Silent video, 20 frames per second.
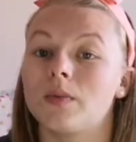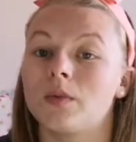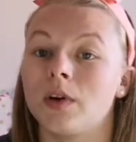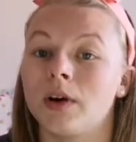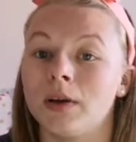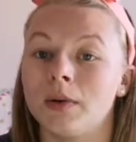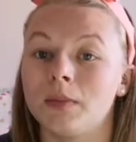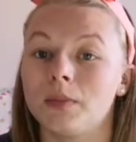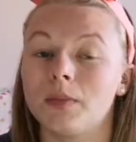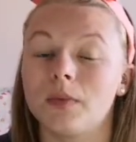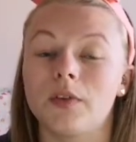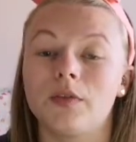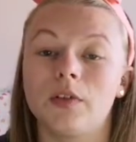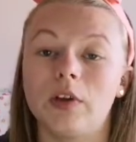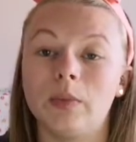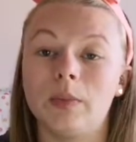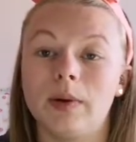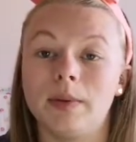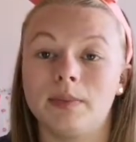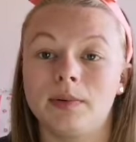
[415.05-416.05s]
Right, a
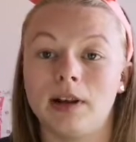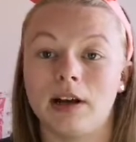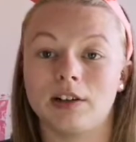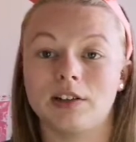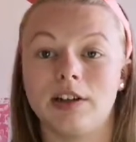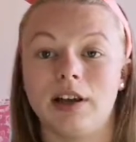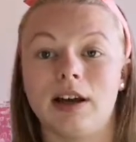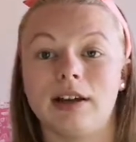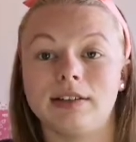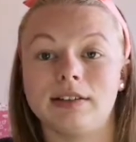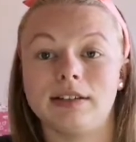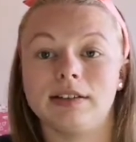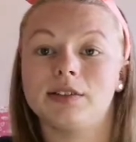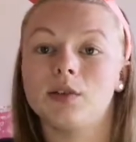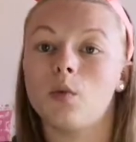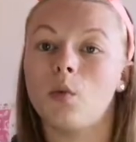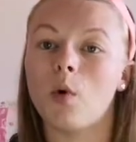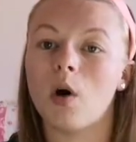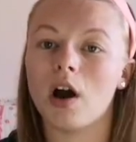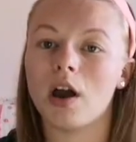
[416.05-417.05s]
few people actually asked
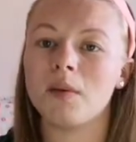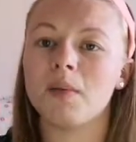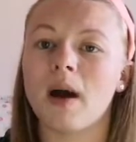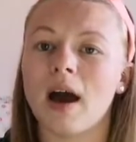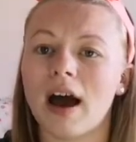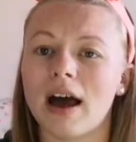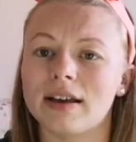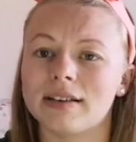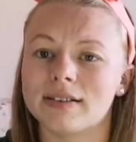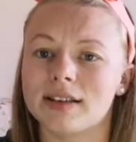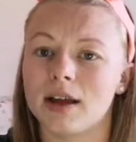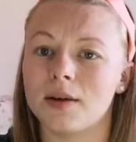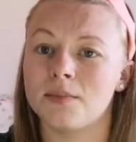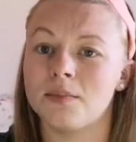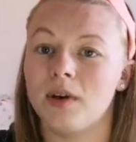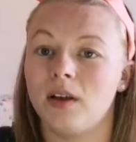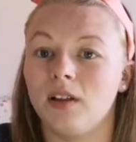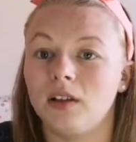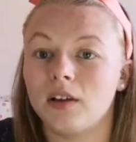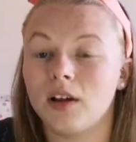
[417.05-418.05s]
this. Why pasta
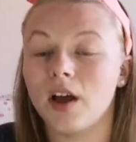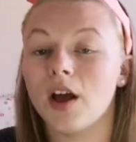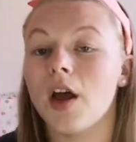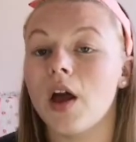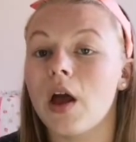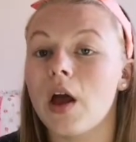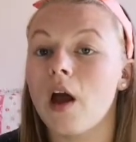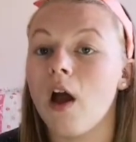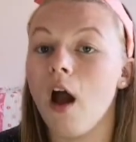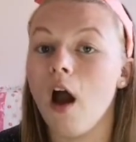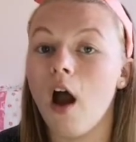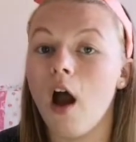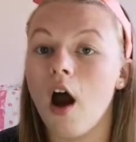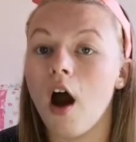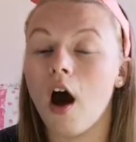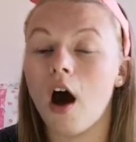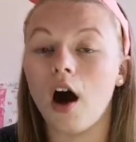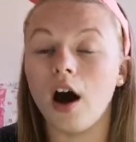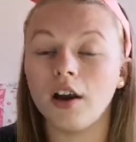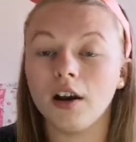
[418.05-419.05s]
and milk?
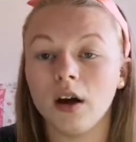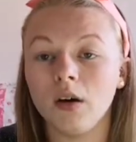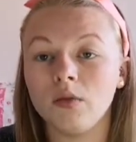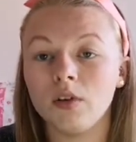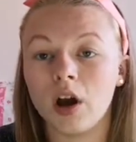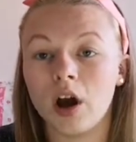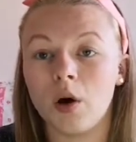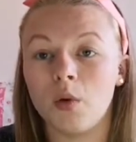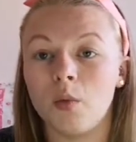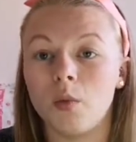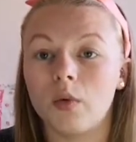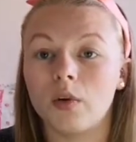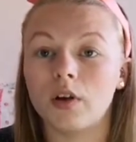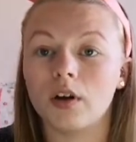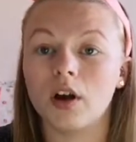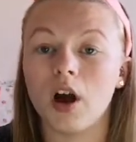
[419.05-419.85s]
I don't know.